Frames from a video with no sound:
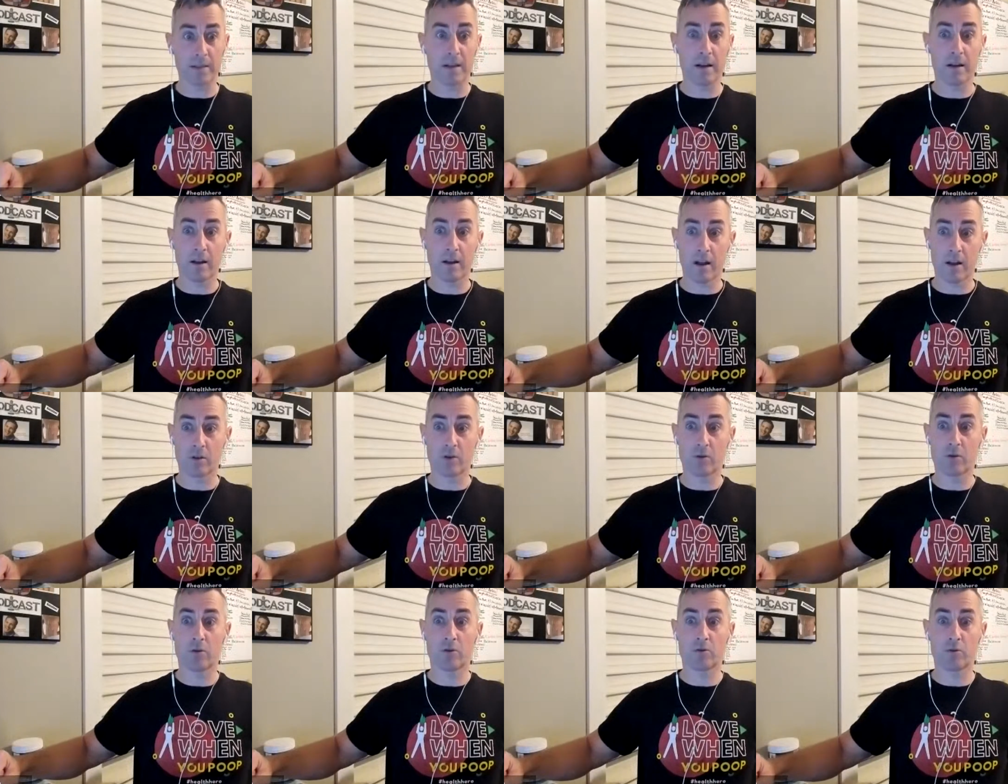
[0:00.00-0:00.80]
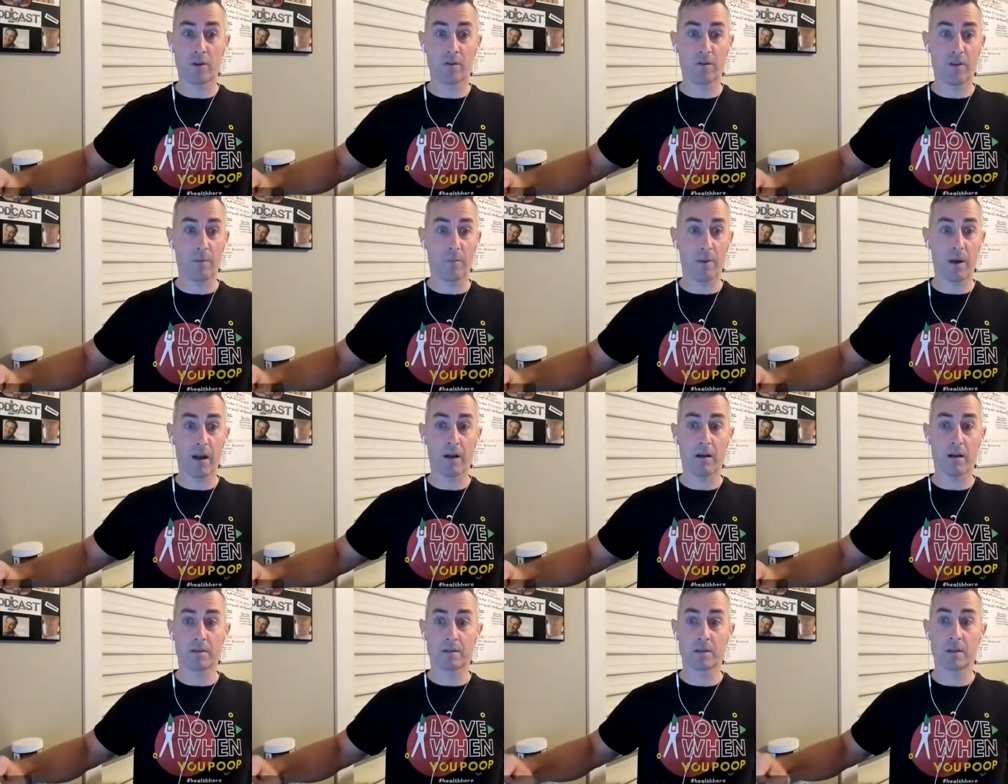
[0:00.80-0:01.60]
Now you got 225
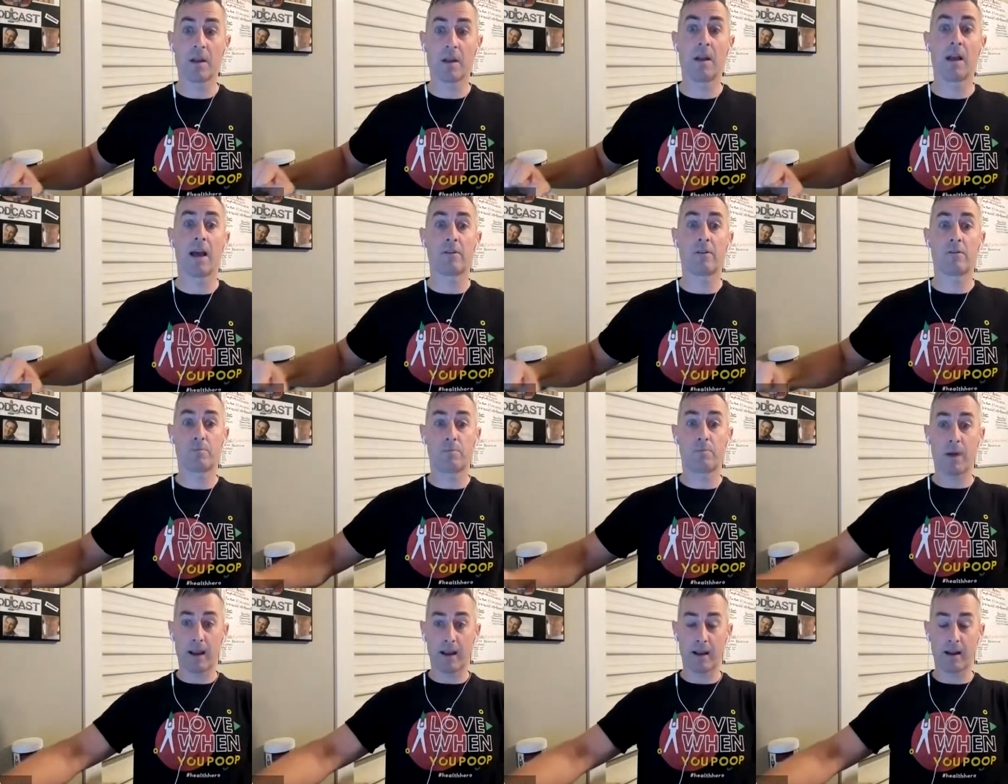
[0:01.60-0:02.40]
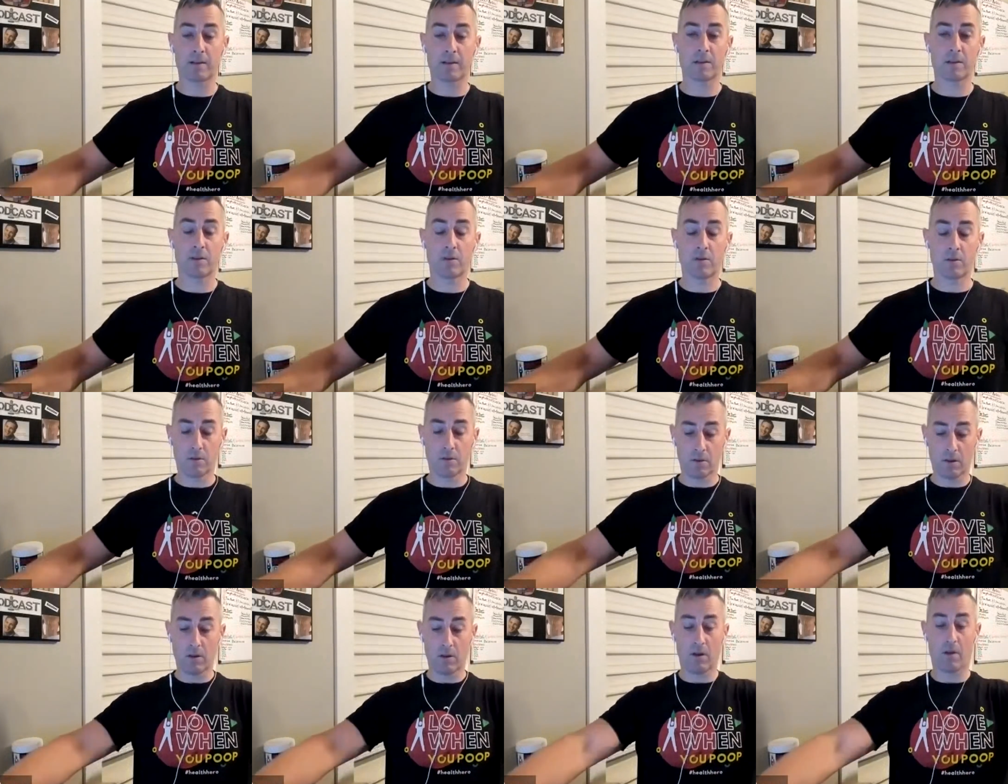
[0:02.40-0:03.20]
pounds and you're banging out,
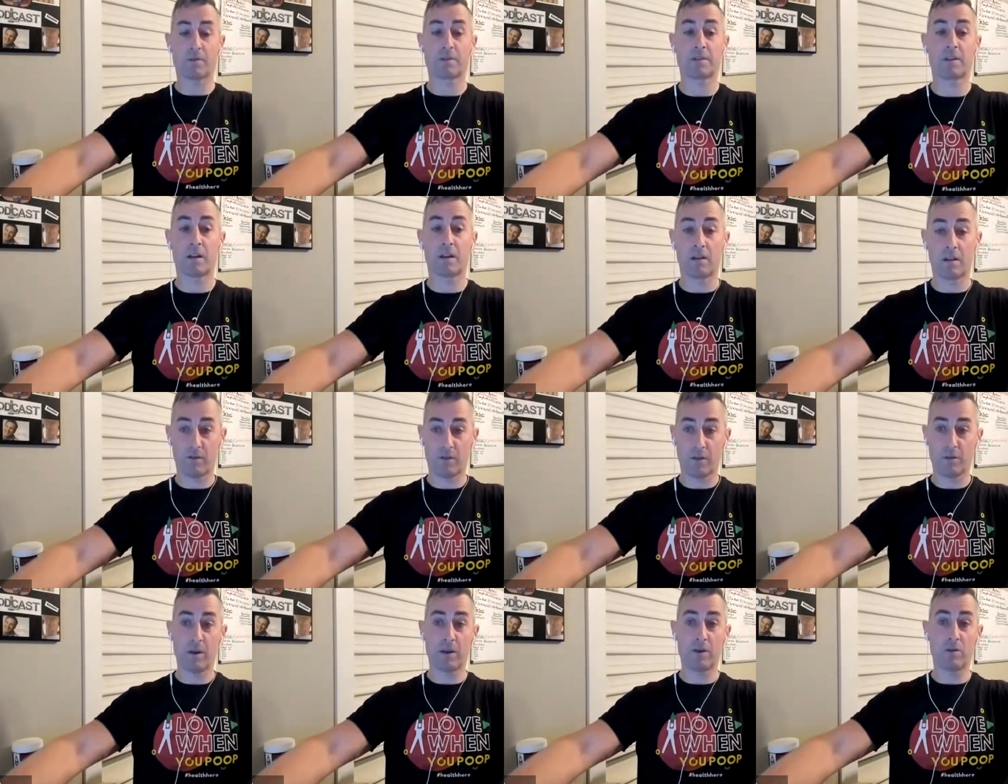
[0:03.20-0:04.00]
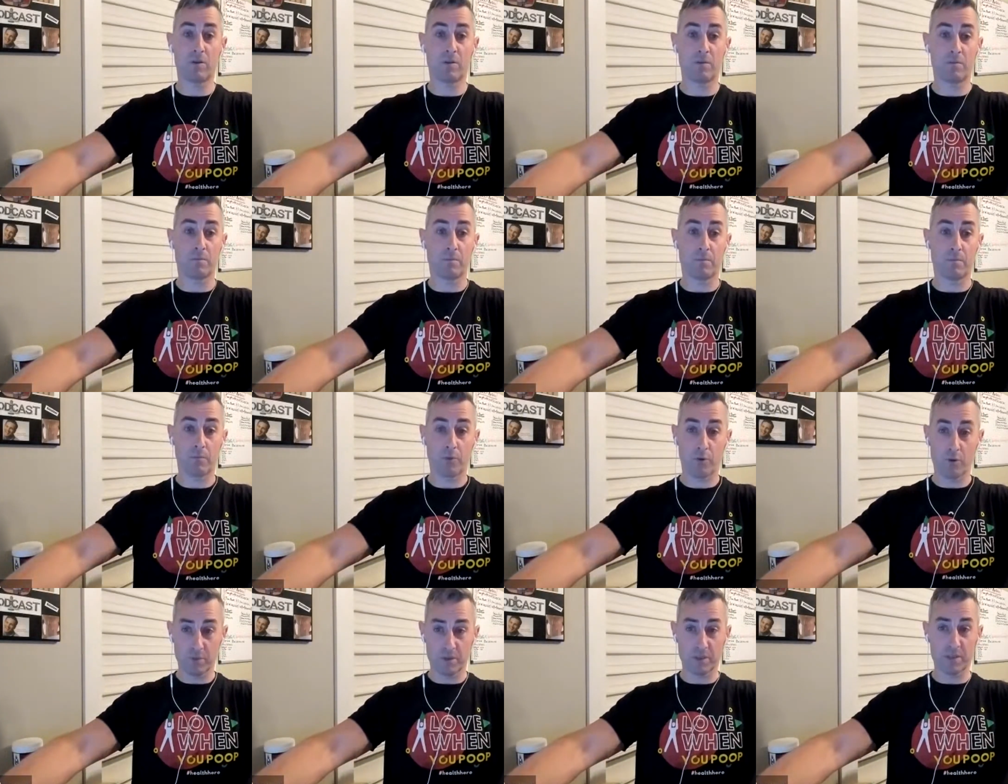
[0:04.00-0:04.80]
all of a sudden, if you've been doing a
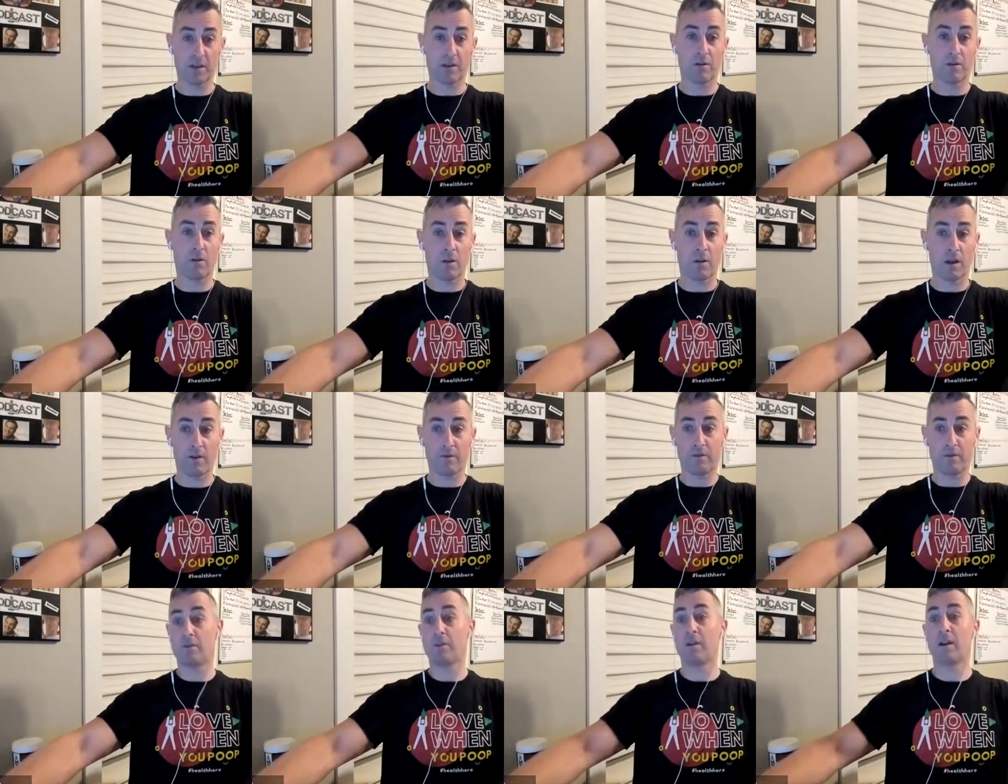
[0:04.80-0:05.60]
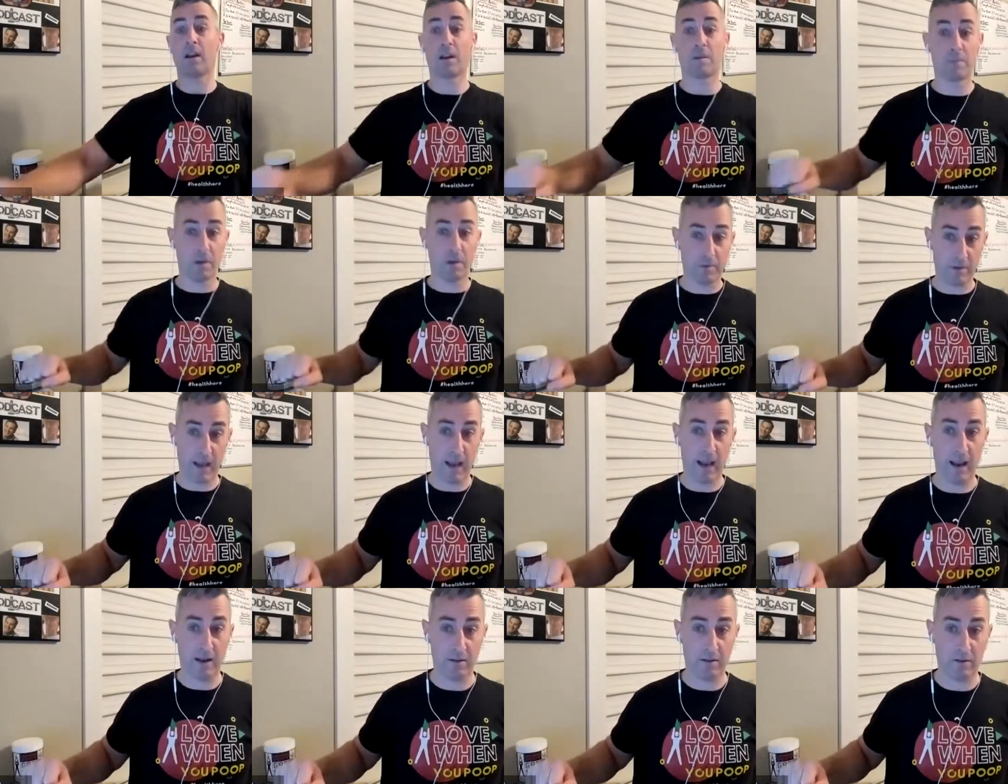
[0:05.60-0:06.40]
broomstick your whole life, you ain't going to be able to
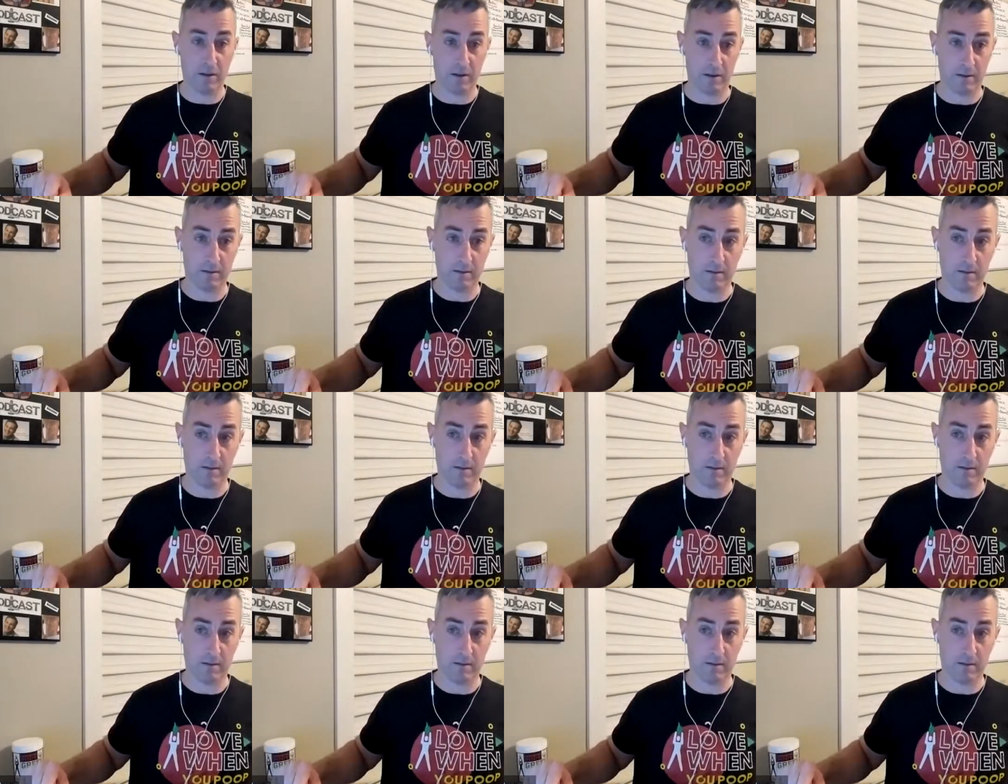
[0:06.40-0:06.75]
handle it,